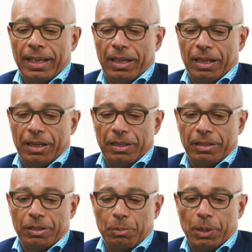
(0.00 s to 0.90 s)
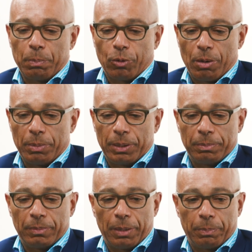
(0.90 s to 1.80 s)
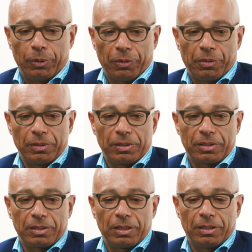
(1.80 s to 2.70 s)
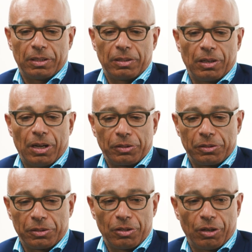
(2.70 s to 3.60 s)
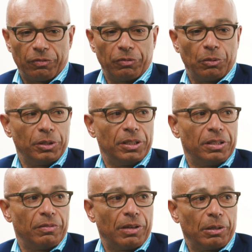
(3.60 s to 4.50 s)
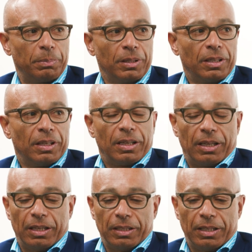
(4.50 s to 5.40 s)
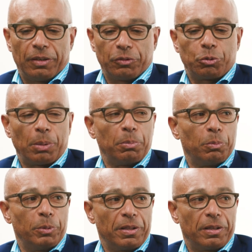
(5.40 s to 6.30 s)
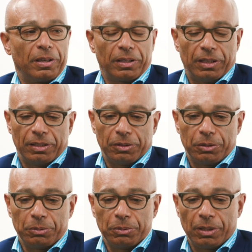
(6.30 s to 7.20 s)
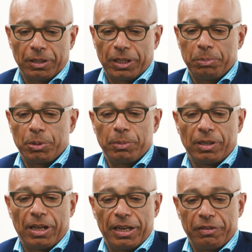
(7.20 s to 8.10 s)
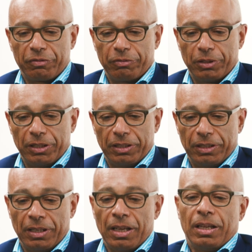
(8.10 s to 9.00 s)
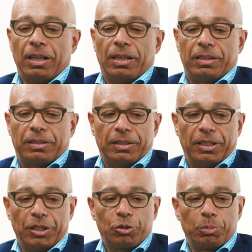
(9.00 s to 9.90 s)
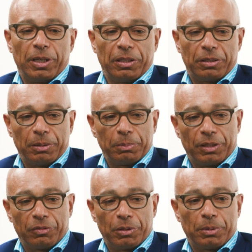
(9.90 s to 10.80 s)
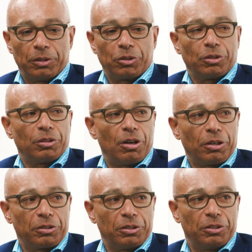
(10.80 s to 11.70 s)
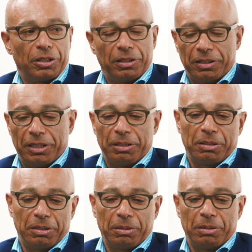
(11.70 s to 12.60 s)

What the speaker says: And their main problem at birth is that the lungs is not fully developed and they have trouble breathing. And to keep them alive, we intubate them, give them additional oxygen and